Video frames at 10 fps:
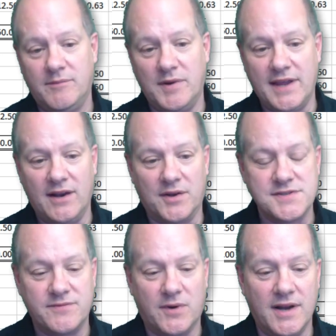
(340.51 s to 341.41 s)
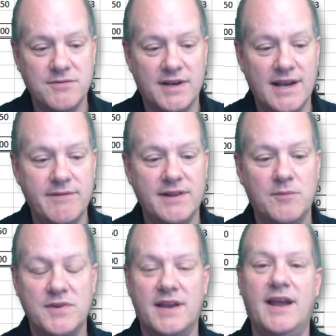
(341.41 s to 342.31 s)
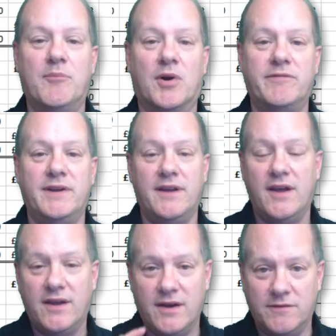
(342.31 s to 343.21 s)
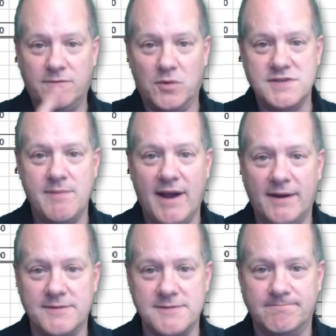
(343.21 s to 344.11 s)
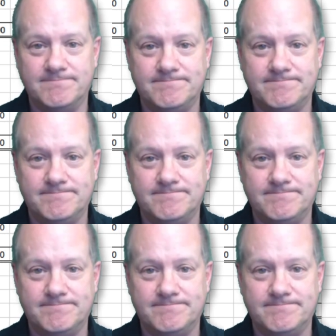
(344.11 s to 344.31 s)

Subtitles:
but they lost 400, leaving them with a net profit of £40.